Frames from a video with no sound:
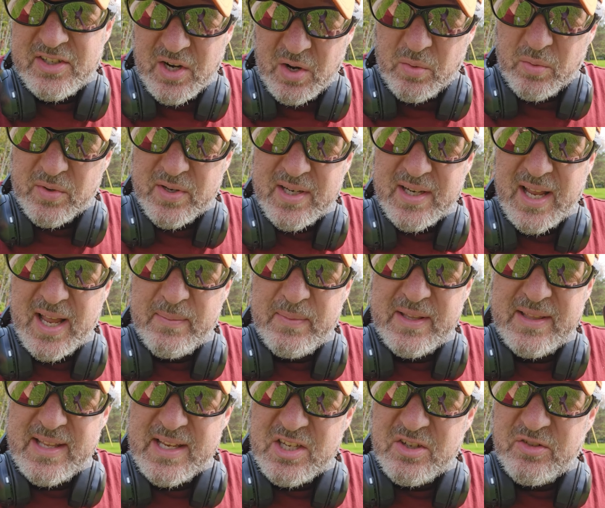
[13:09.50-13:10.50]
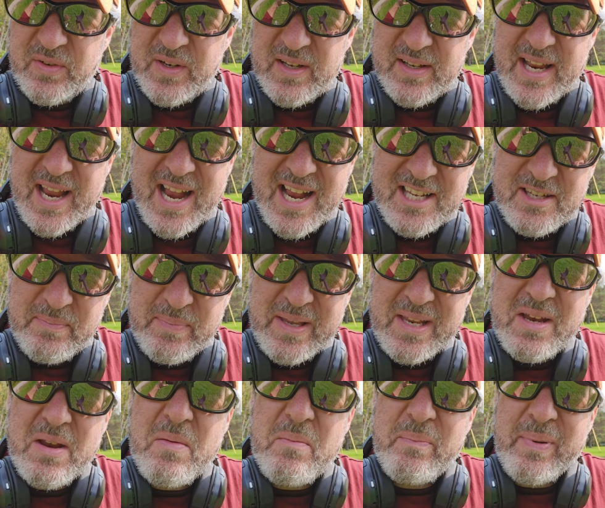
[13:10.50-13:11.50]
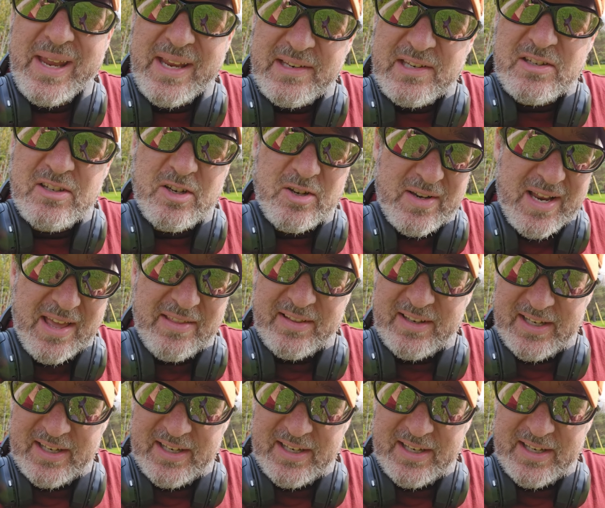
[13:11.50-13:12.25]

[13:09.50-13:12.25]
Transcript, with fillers: don't. I mean, this field has been beat to death.